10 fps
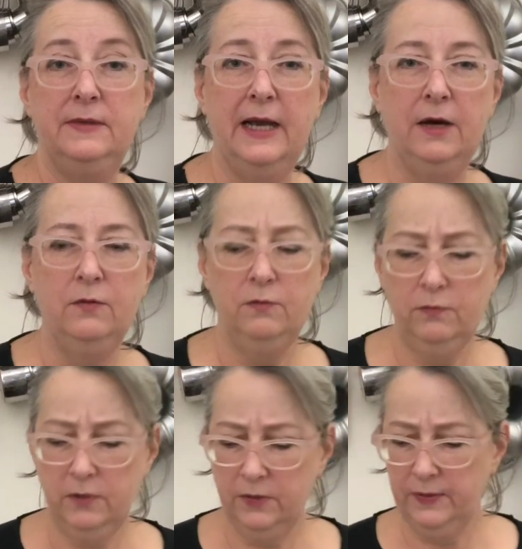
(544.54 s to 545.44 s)
now
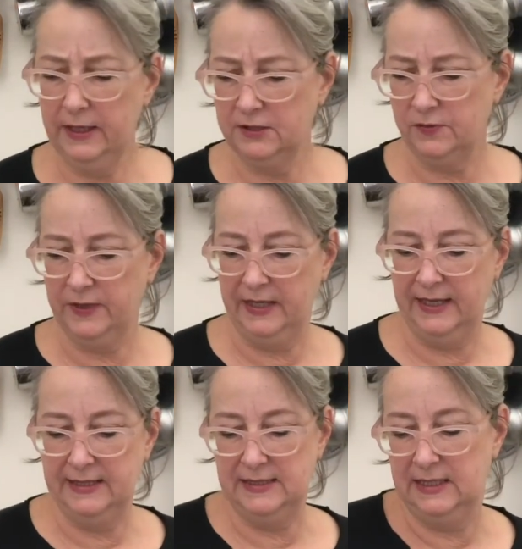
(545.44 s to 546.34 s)
what else are we gonna
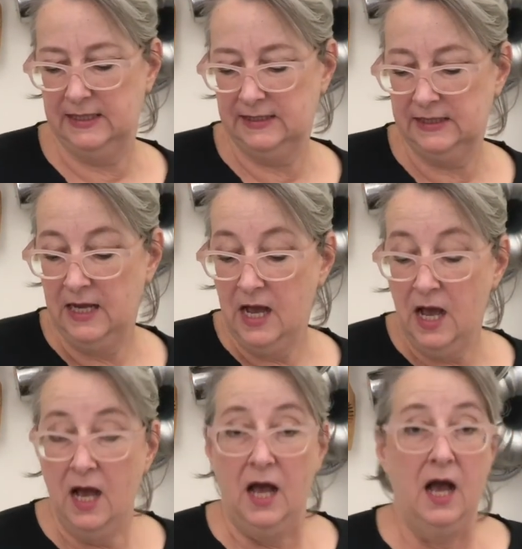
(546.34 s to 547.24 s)
add to this?
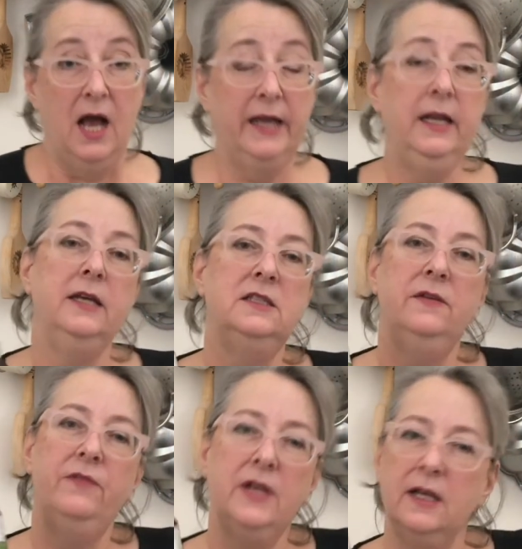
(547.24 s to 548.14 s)
I'm gonna add
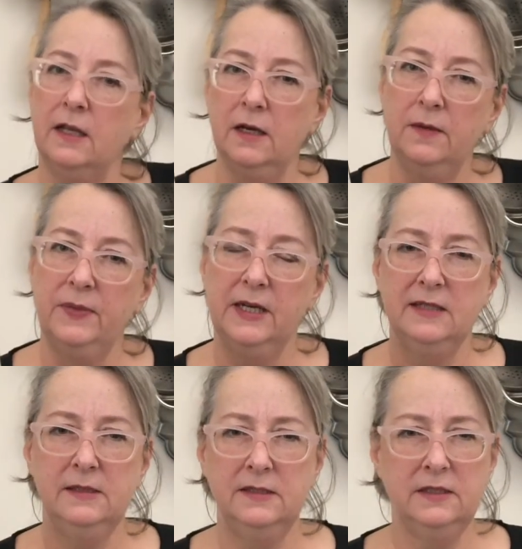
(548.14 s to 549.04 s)
some vanilla.
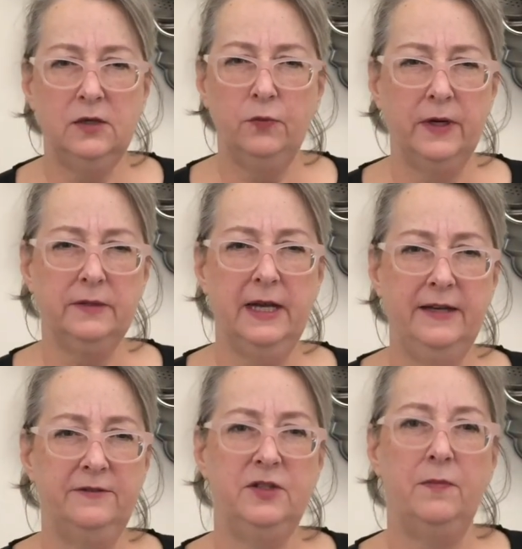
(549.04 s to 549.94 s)
Because this is a weird kind
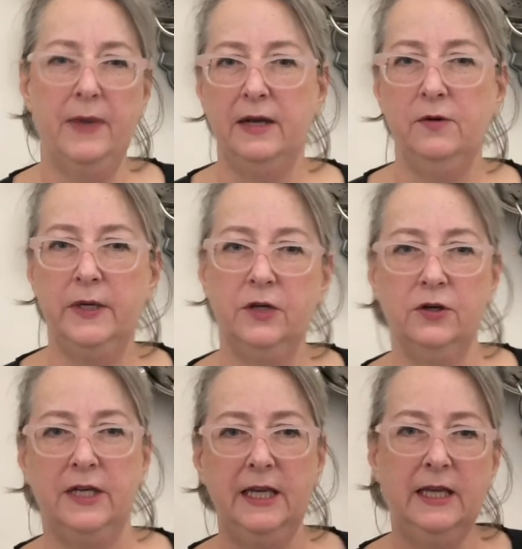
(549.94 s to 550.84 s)
of tomato-y
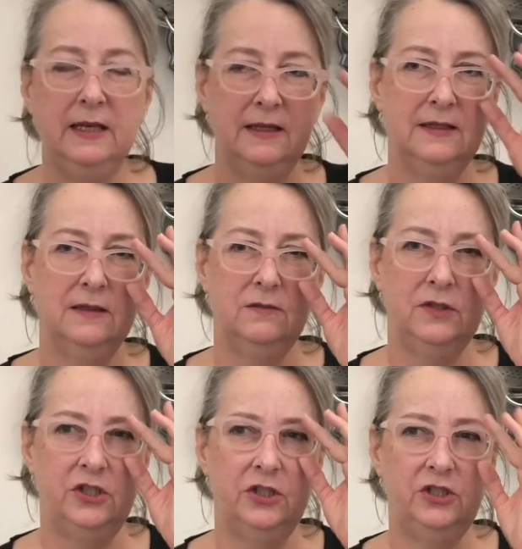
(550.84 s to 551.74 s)
cookie,
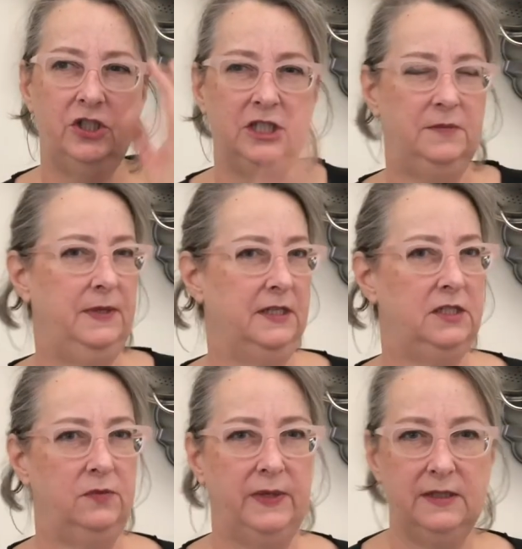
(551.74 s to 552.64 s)
which should just be a
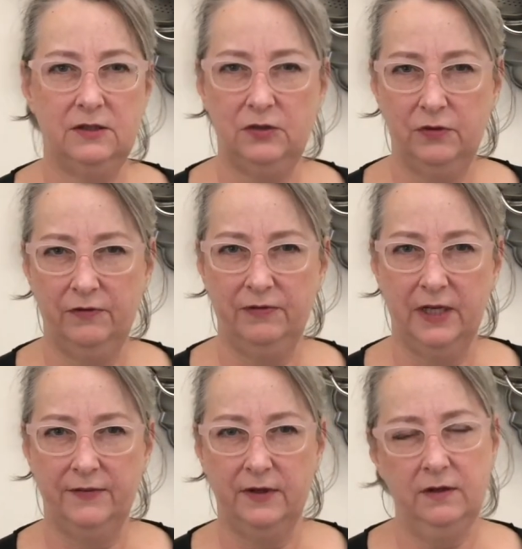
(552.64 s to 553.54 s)
sweet sort of
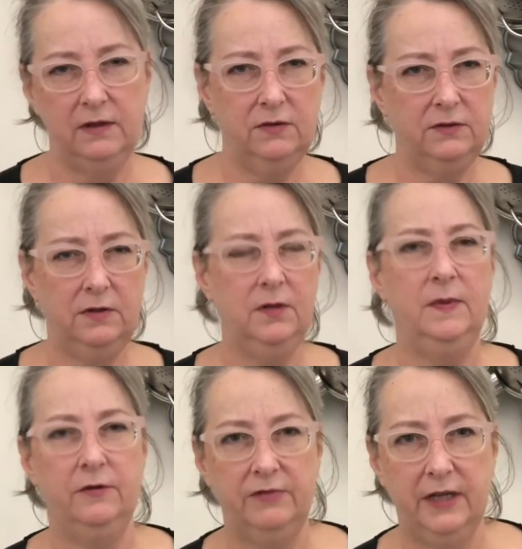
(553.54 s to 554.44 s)
flavor. Something
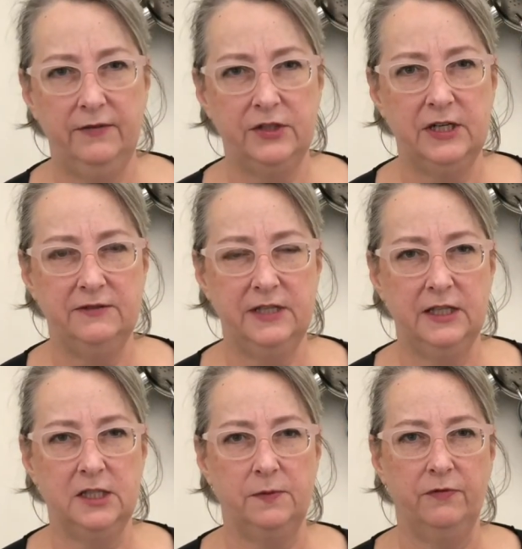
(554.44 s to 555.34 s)
about flavors, and I've said
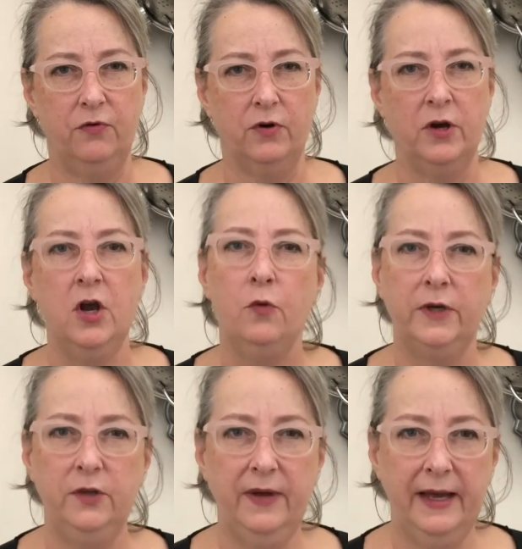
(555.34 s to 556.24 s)
this before,
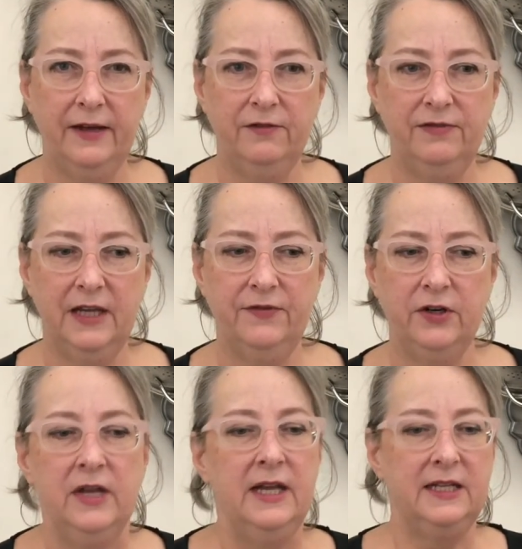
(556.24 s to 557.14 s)
when you add a
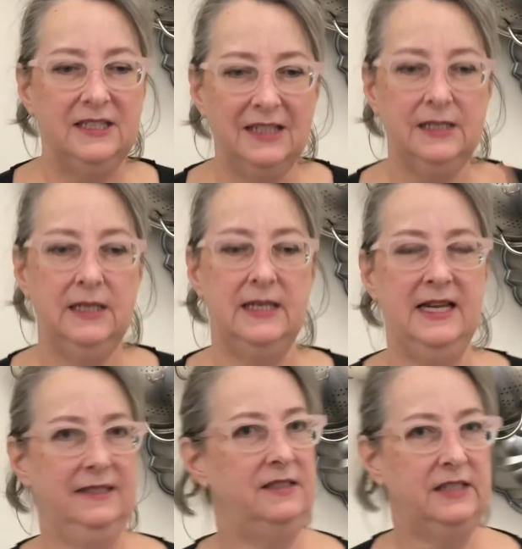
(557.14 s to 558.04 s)
flavor, it doesn't
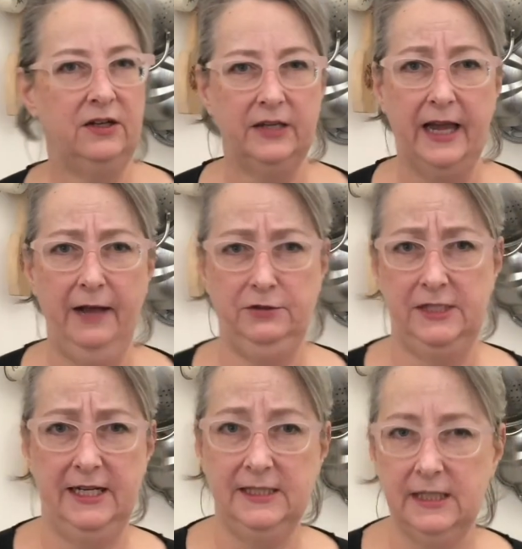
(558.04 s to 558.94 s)
necessarily have to
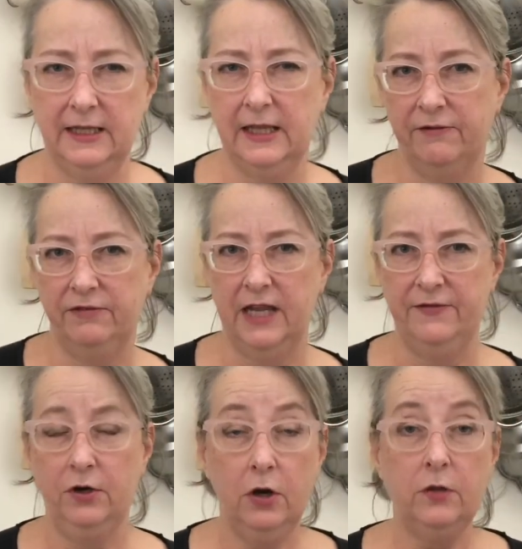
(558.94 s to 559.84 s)
taste like that
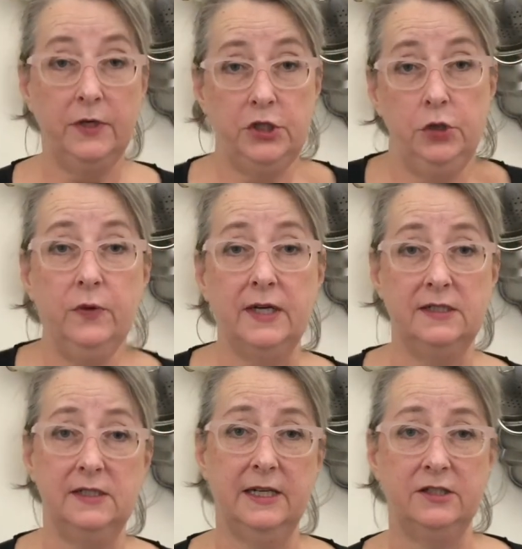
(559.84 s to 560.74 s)
flavor, although I do want it
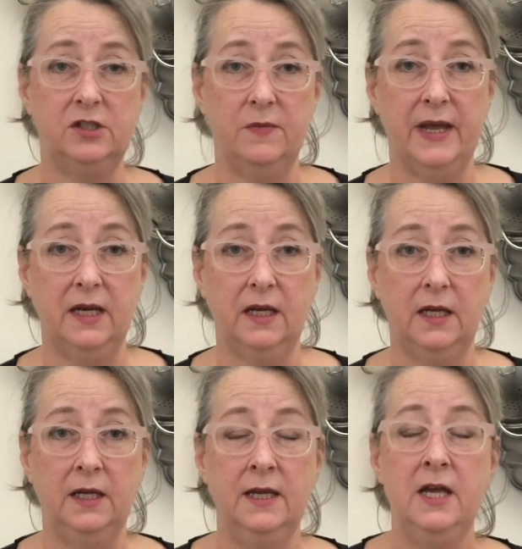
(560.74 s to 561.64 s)
to taste
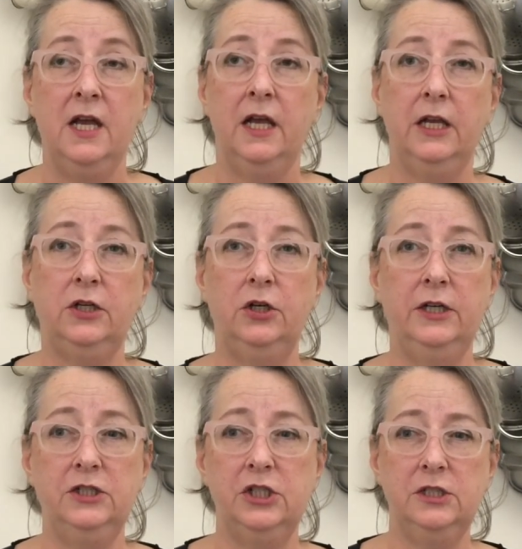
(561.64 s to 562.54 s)
tomato-y. It
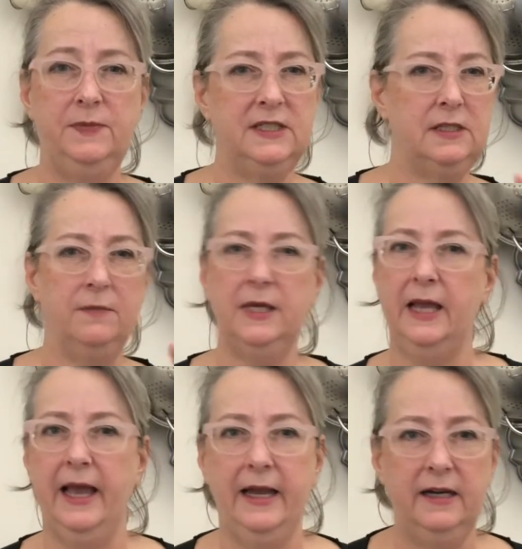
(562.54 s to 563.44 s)
can just be
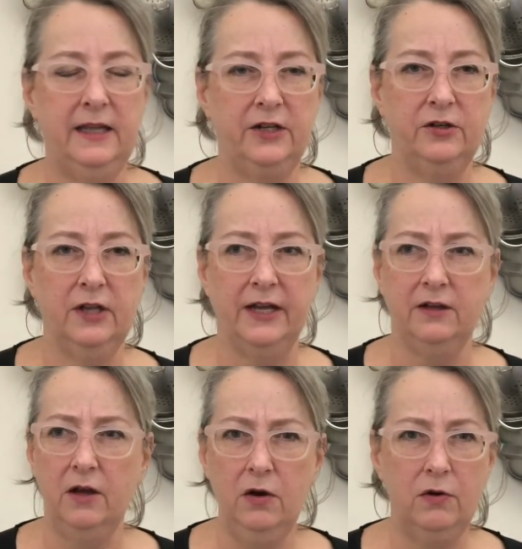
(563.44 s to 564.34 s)
something added that you're like,
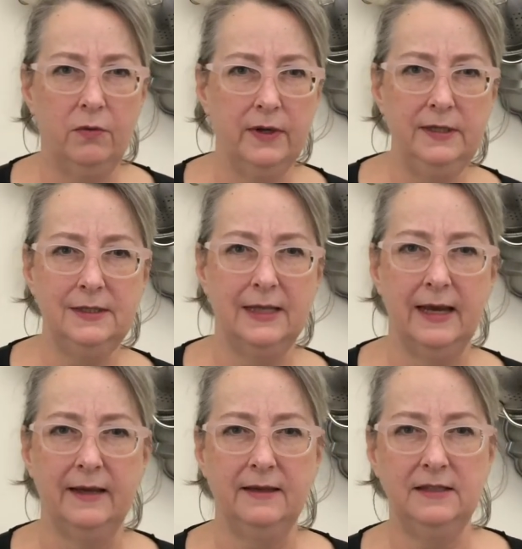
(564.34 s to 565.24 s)
oh, what is
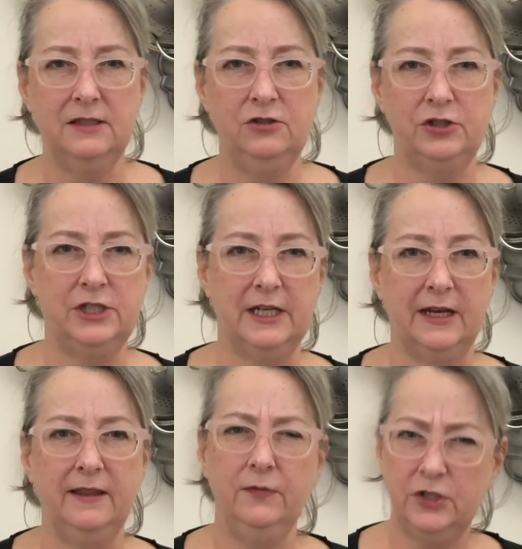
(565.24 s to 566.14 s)
that? That's
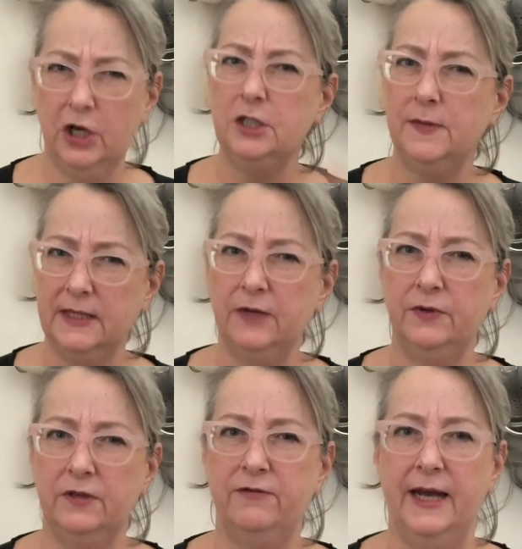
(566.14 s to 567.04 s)
interesting. I think we talked about that
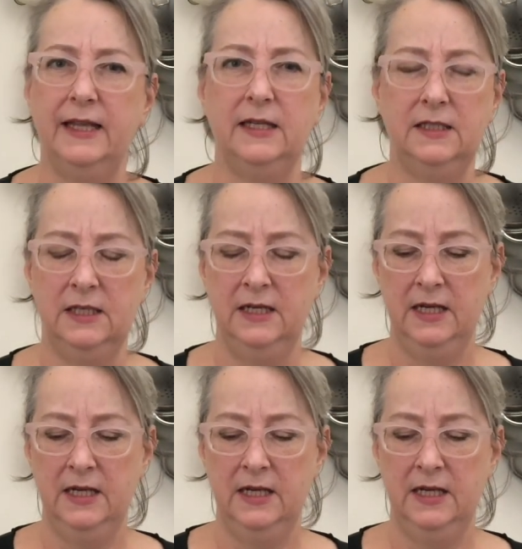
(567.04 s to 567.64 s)
with the violet.